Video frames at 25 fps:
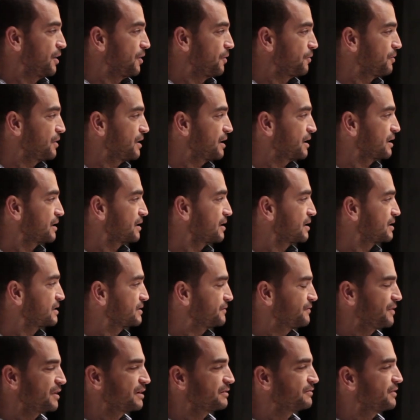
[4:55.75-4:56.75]
where it's
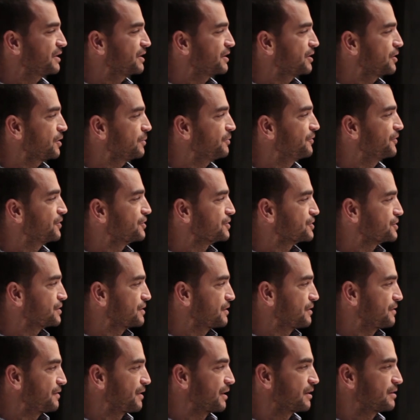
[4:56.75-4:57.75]
very obvious
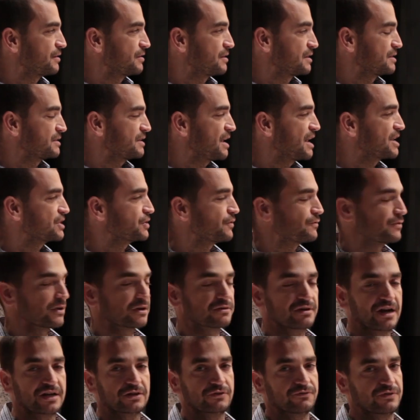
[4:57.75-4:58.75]
the size of the
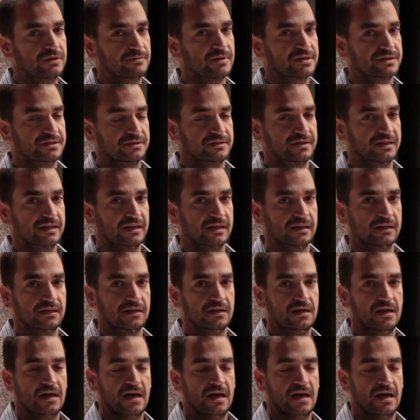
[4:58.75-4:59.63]
grain of the material.